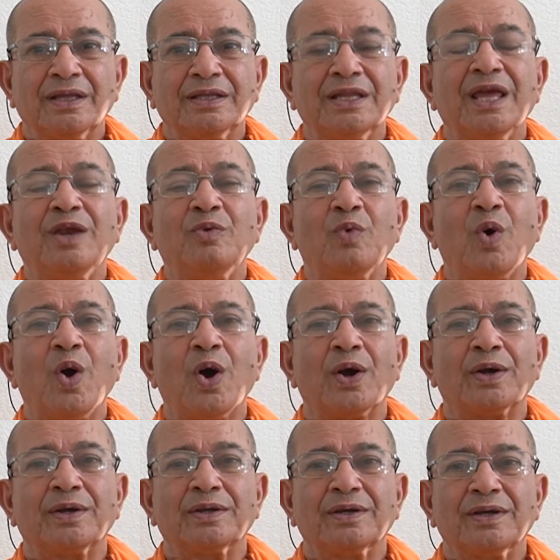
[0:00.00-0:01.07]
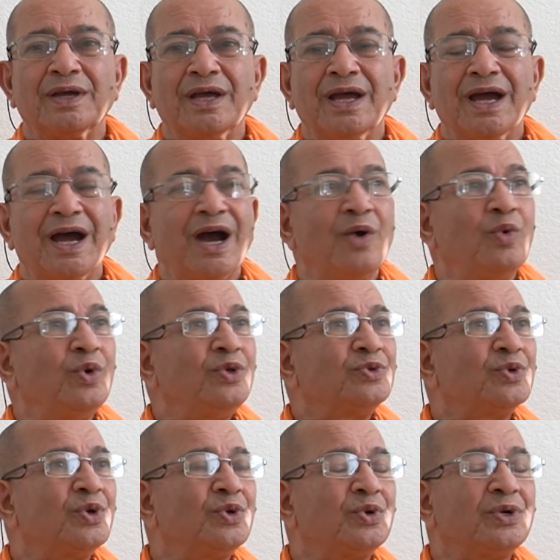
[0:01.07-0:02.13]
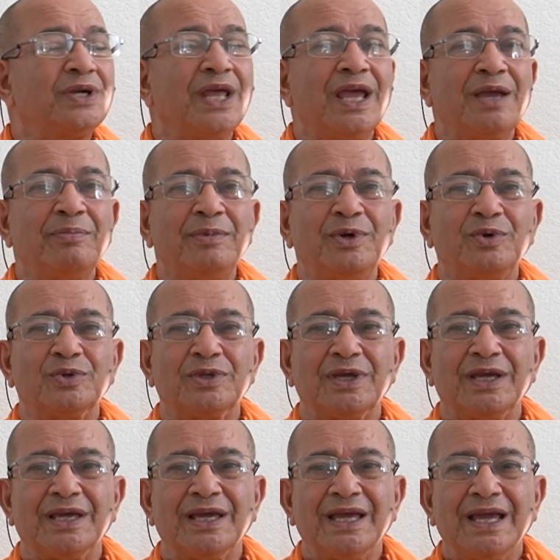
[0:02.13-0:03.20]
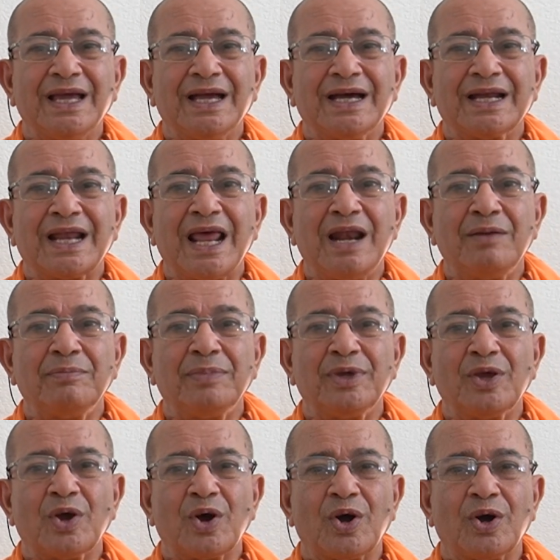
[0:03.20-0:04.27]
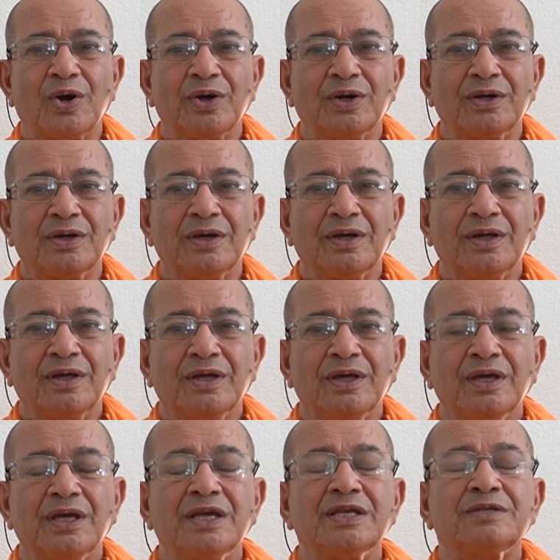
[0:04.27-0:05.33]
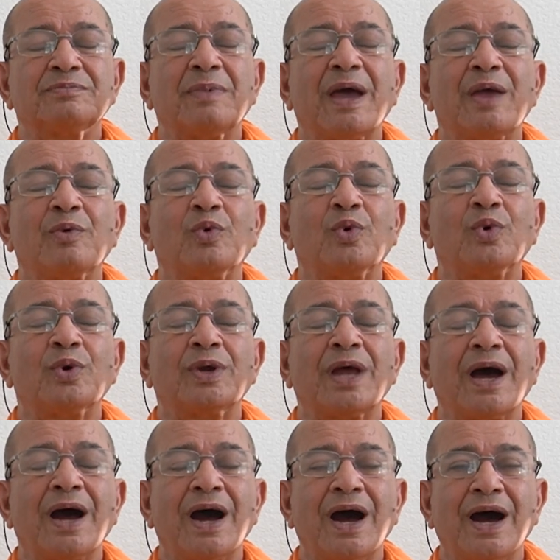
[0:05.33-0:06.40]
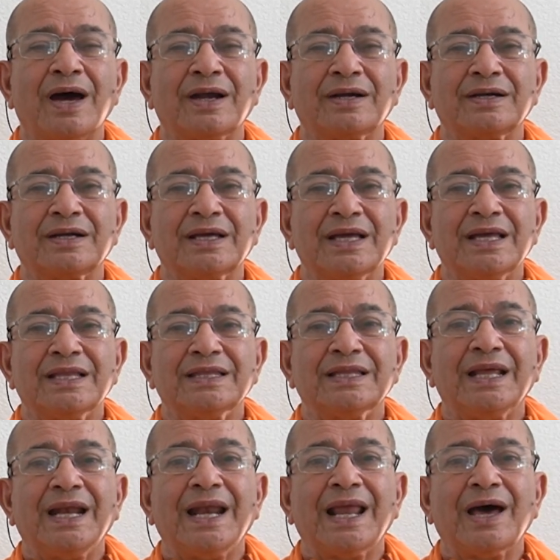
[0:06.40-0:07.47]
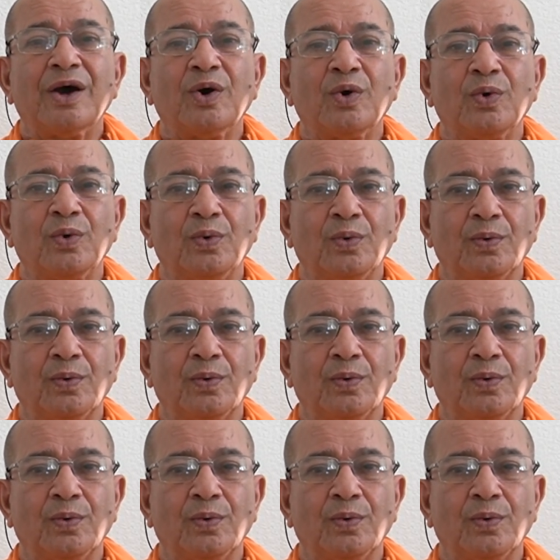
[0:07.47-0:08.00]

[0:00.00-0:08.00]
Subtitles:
Then what? Who is going to take me to the realm beyond? Is my own heart, the love.